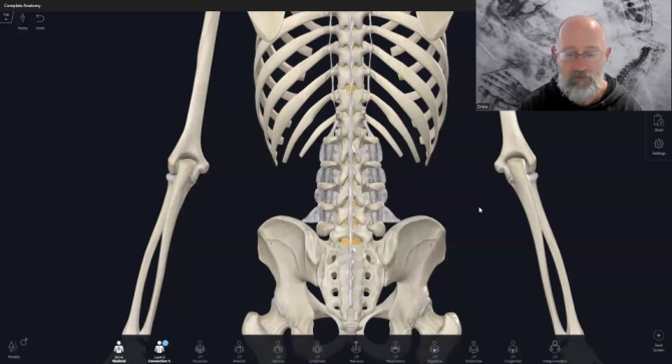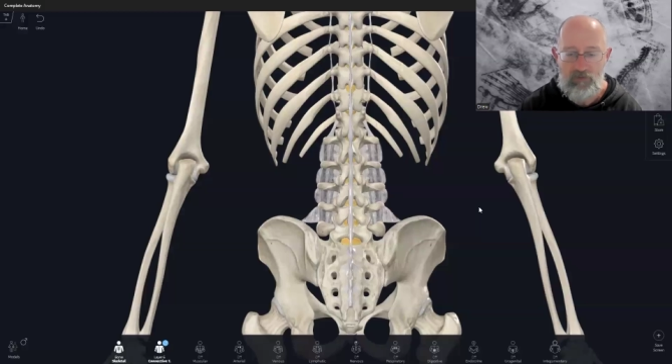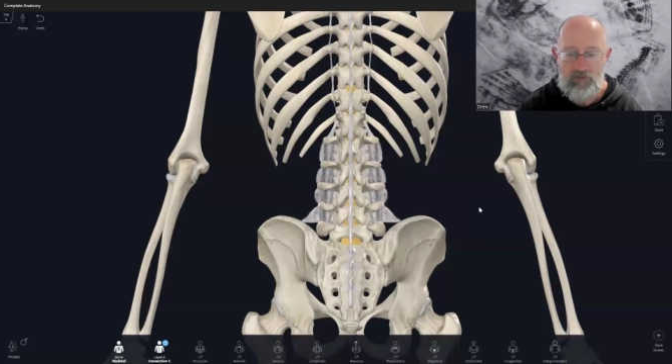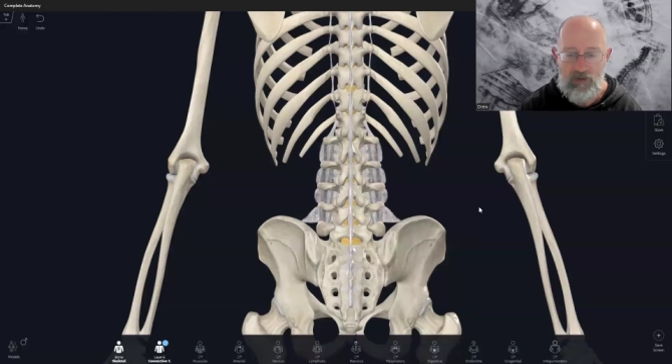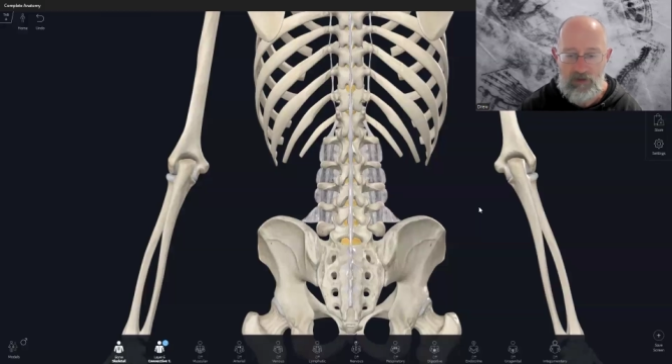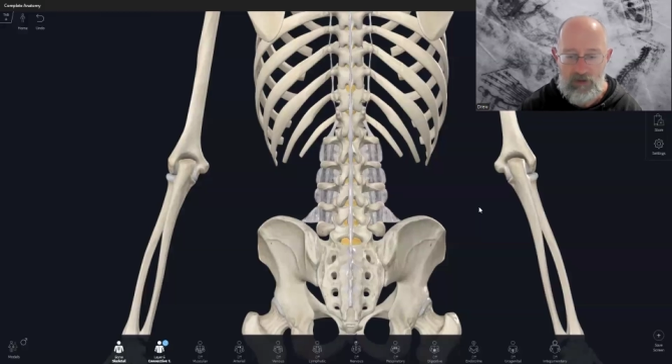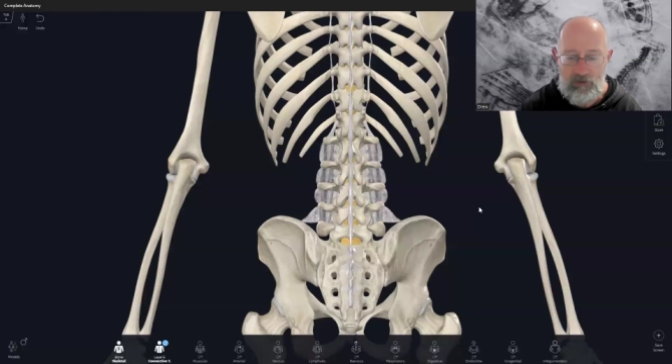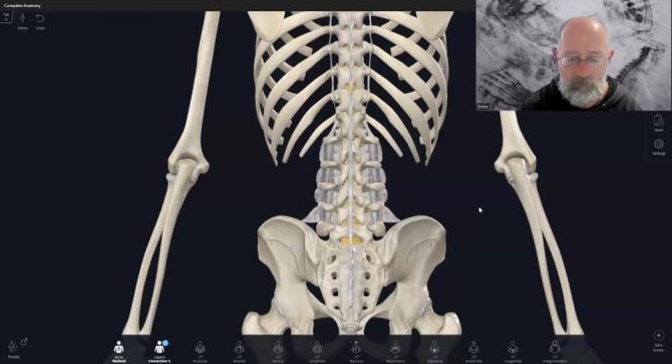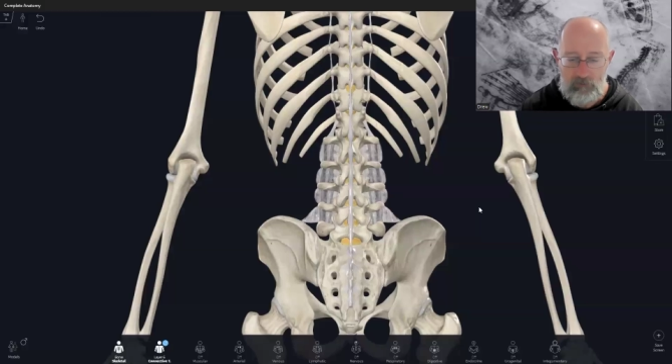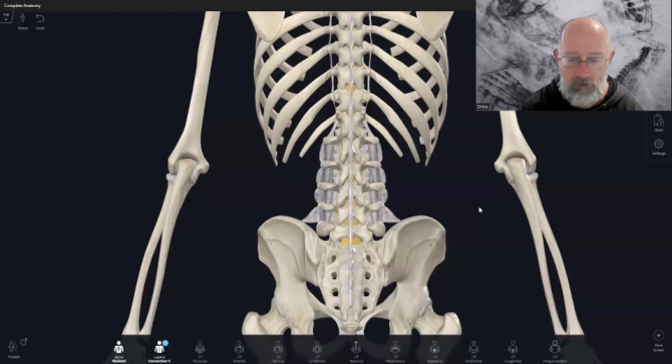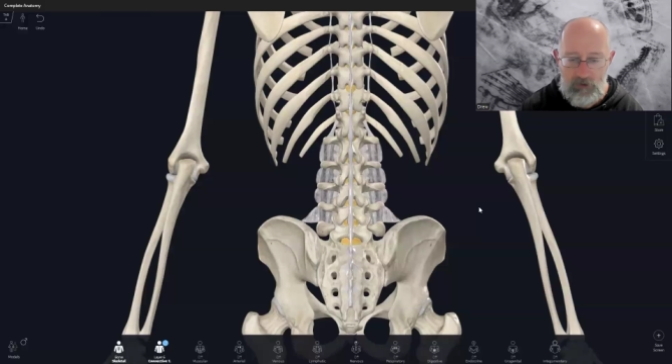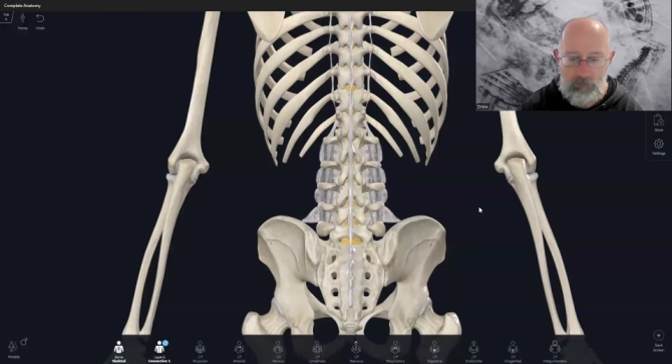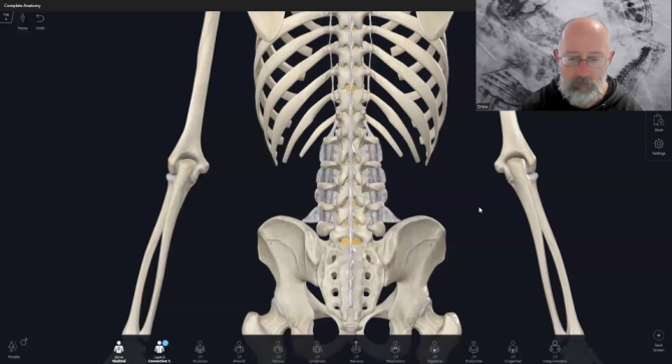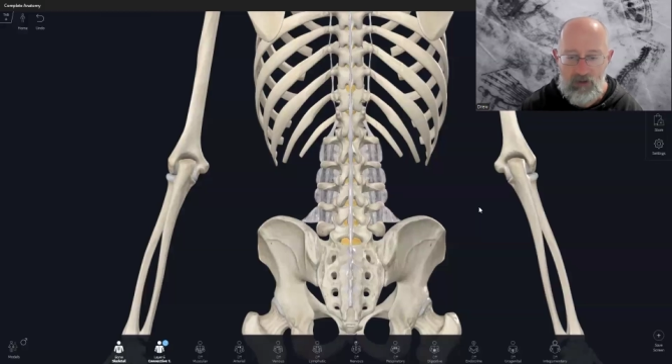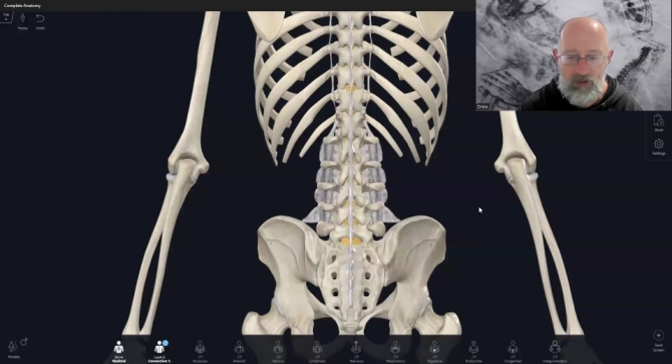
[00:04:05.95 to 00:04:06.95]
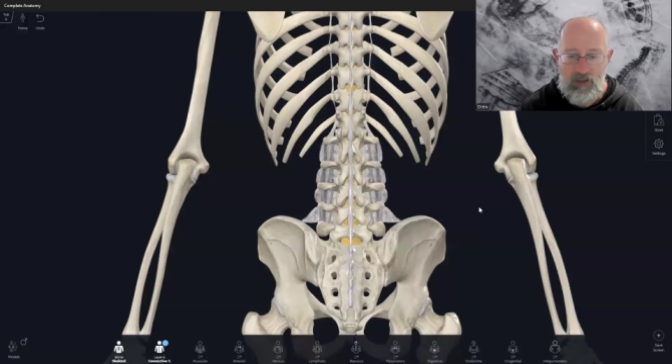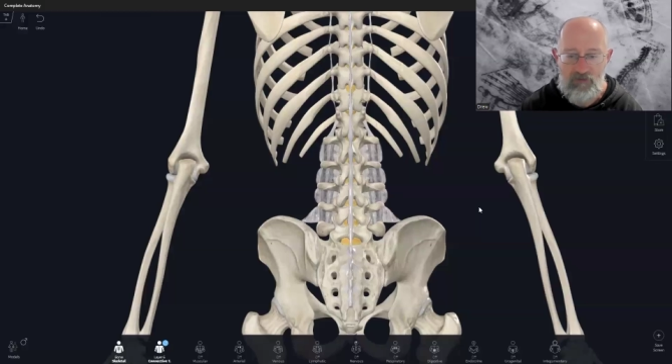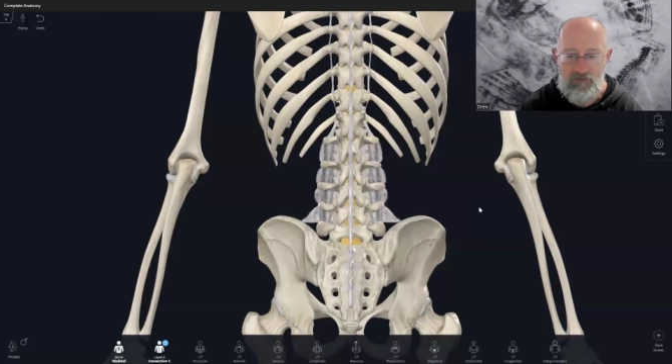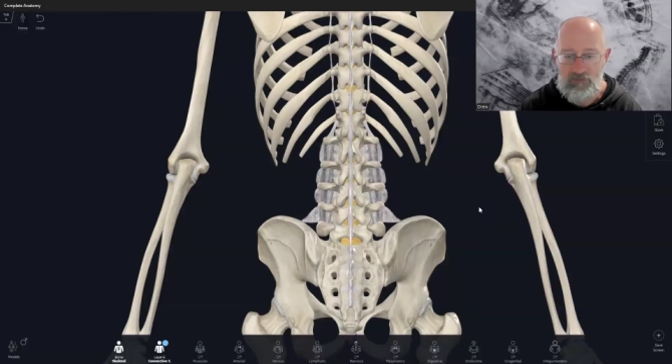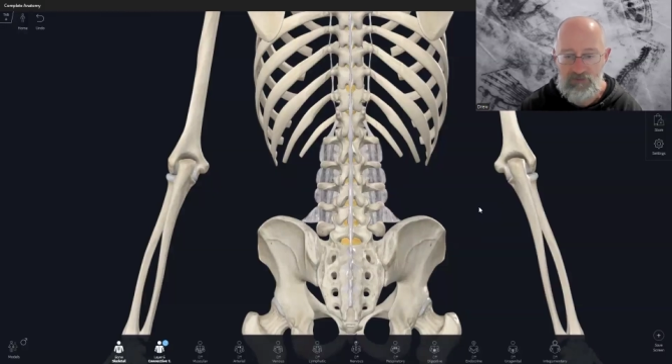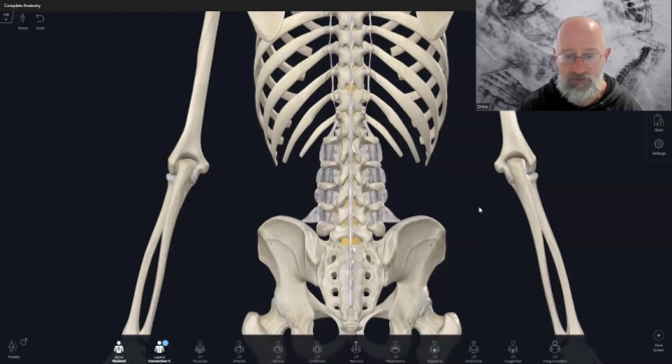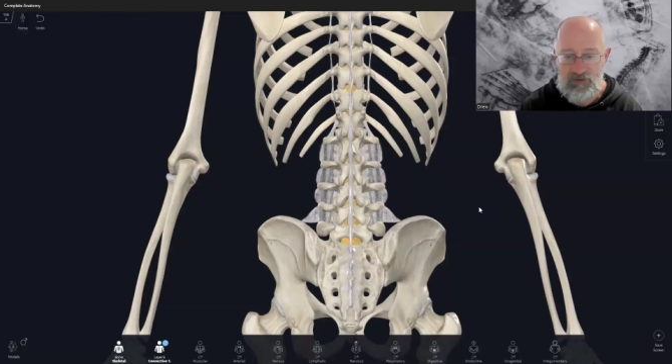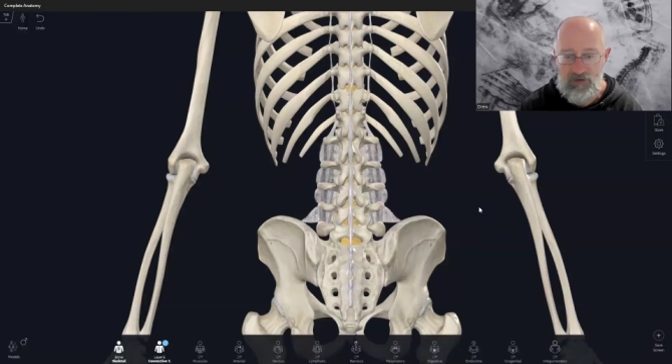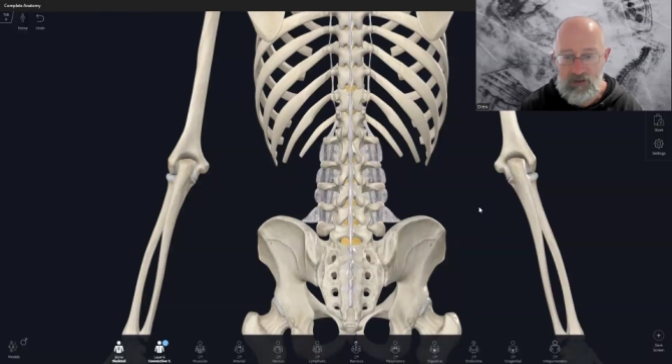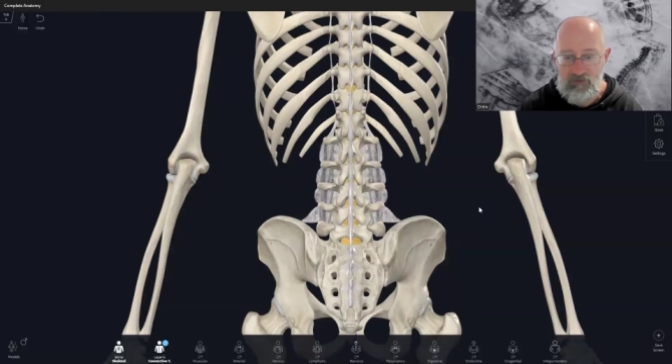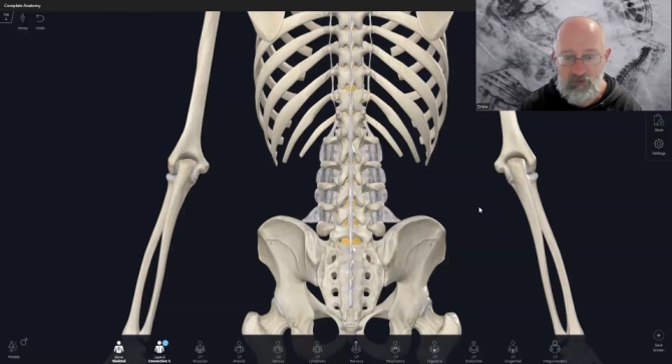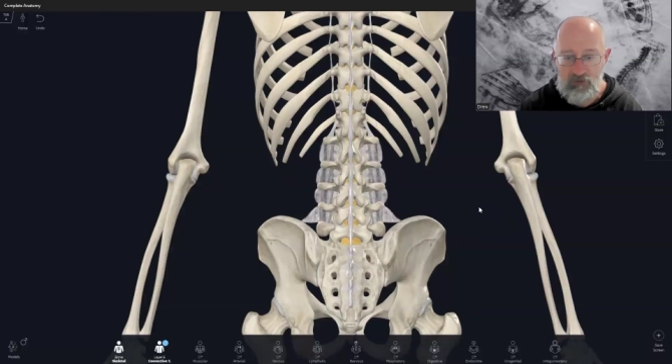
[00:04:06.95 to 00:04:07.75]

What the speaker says: That you might have some scar